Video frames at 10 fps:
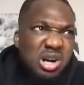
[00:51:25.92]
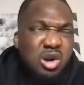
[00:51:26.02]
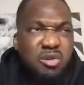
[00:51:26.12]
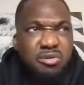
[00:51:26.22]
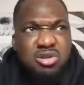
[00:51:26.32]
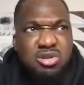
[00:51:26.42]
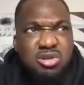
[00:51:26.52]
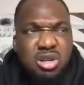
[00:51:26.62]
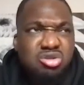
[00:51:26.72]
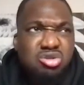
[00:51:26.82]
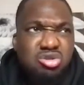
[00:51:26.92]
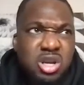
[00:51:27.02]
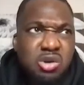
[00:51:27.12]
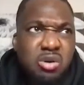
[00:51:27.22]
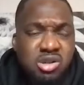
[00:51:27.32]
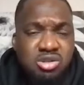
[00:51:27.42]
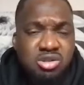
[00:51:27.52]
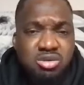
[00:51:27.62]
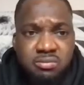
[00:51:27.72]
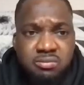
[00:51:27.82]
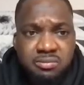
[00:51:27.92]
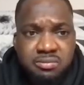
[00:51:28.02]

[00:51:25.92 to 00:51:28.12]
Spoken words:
I'll go for a 2-0 Arsenal.